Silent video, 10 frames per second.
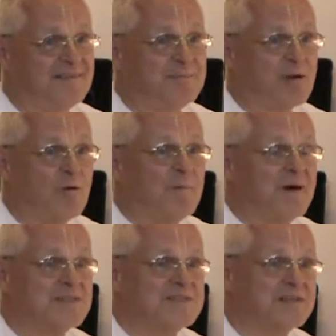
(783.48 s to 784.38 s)

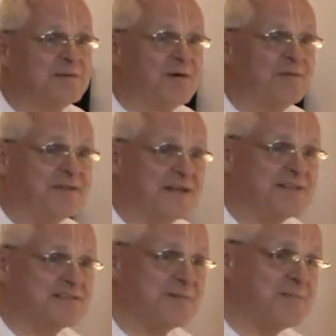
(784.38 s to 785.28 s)
Prabhupada said about
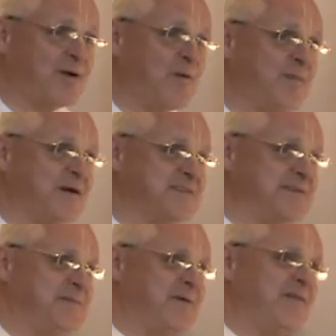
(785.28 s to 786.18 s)
this, and Prabhupada
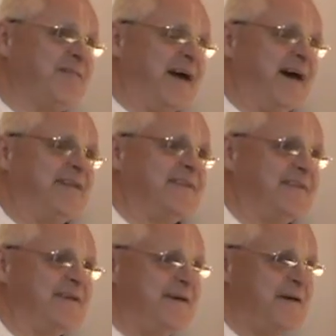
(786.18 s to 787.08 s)
said about that,
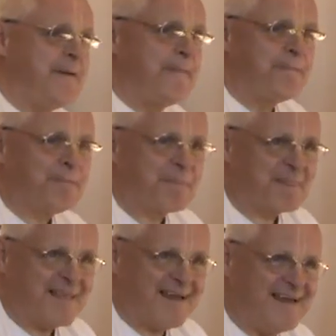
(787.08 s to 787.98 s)

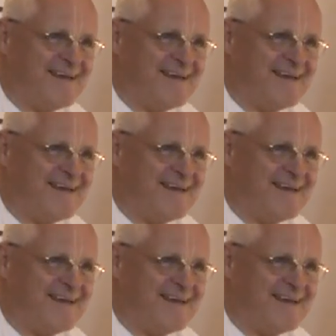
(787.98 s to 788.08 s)
and